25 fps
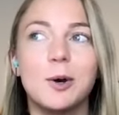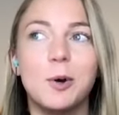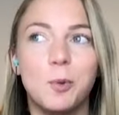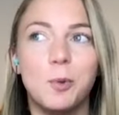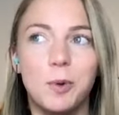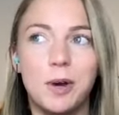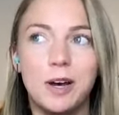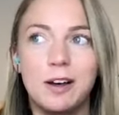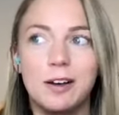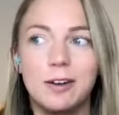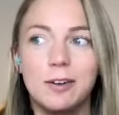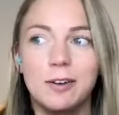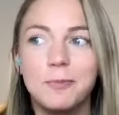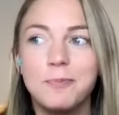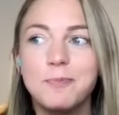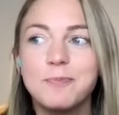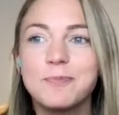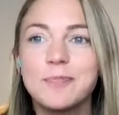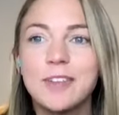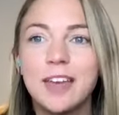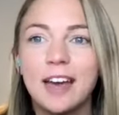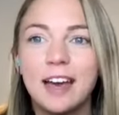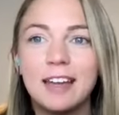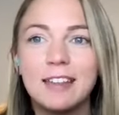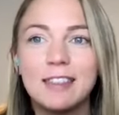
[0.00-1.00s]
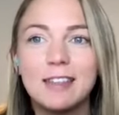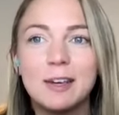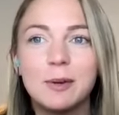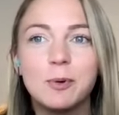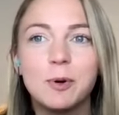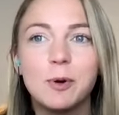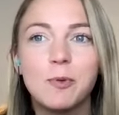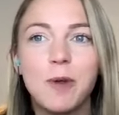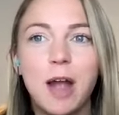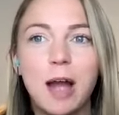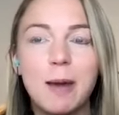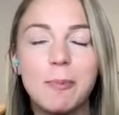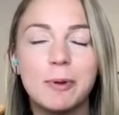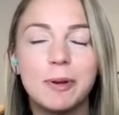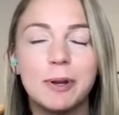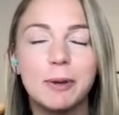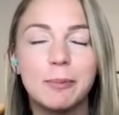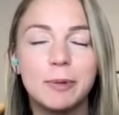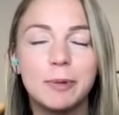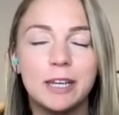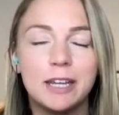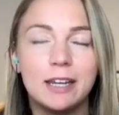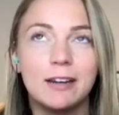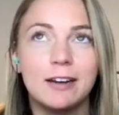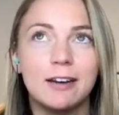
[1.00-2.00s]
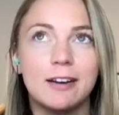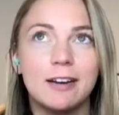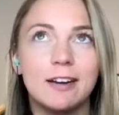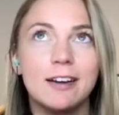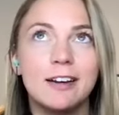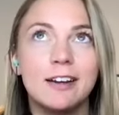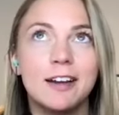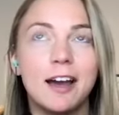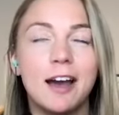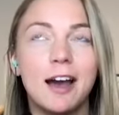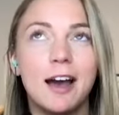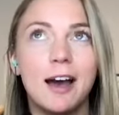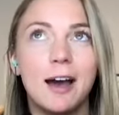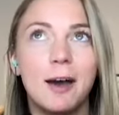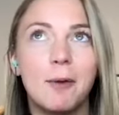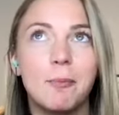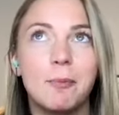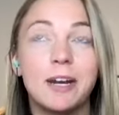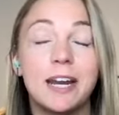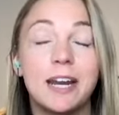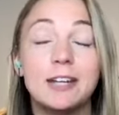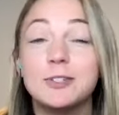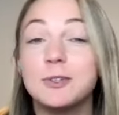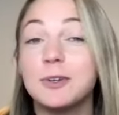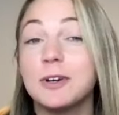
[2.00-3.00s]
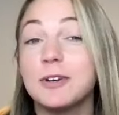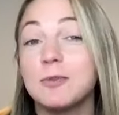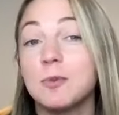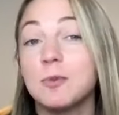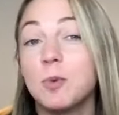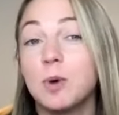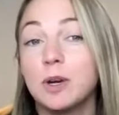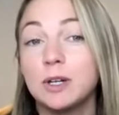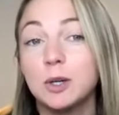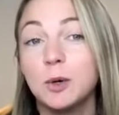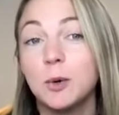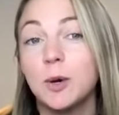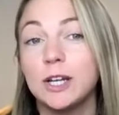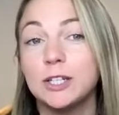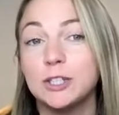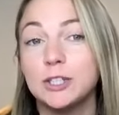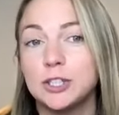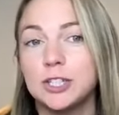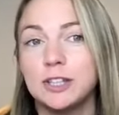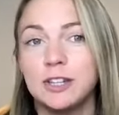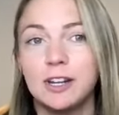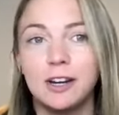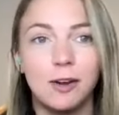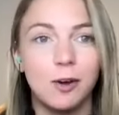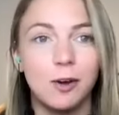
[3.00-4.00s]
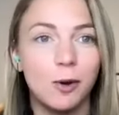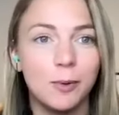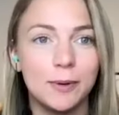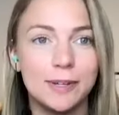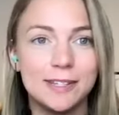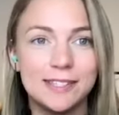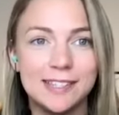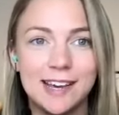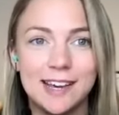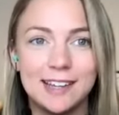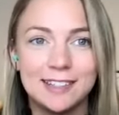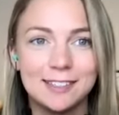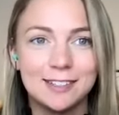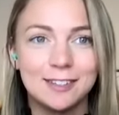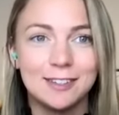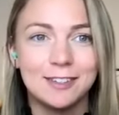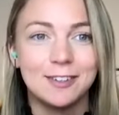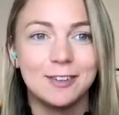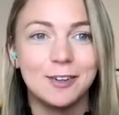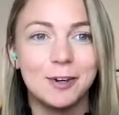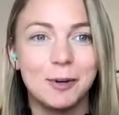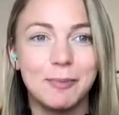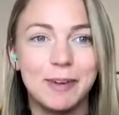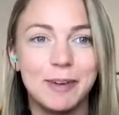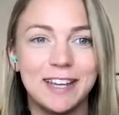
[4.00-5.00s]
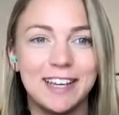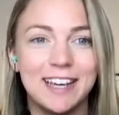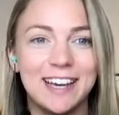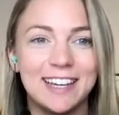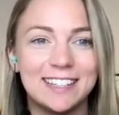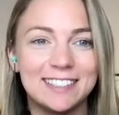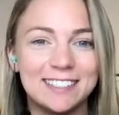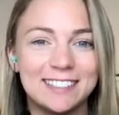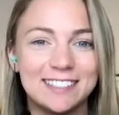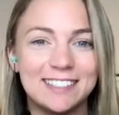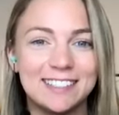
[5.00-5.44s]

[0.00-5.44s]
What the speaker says: Well, I think we'll wrap it up here. But I do have one question that I always ask all my guests,